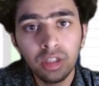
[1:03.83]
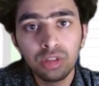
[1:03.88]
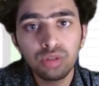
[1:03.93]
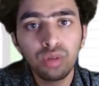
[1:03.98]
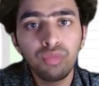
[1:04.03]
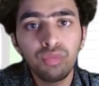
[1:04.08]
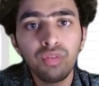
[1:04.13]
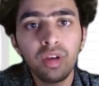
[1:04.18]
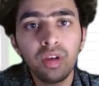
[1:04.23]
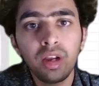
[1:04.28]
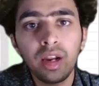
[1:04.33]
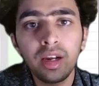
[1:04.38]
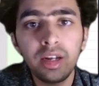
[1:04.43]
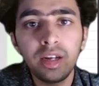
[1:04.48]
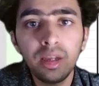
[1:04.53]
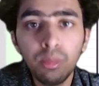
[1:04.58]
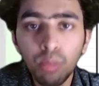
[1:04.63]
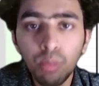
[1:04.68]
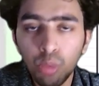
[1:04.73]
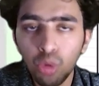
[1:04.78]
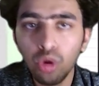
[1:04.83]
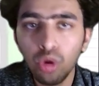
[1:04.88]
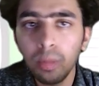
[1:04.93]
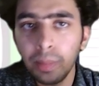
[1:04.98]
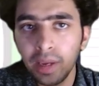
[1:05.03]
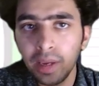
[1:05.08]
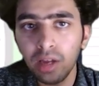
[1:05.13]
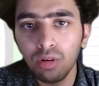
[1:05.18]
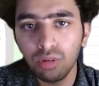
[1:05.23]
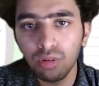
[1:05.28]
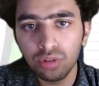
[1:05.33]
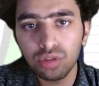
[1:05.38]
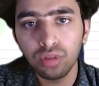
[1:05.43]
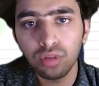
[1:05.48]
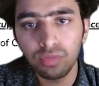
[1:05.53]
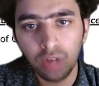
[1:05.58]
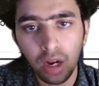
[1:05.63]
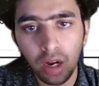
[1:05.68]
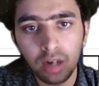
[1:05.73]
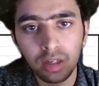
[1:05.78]
So if we are writing more payloads
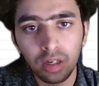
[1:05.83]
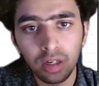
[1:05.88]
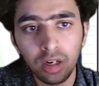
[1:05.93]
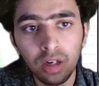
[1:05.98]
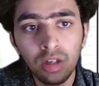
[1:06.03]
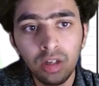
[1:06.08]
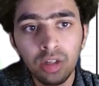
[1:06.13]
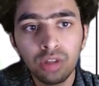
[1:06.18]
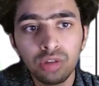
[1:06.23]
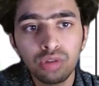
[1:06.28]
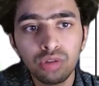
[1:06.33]
of data,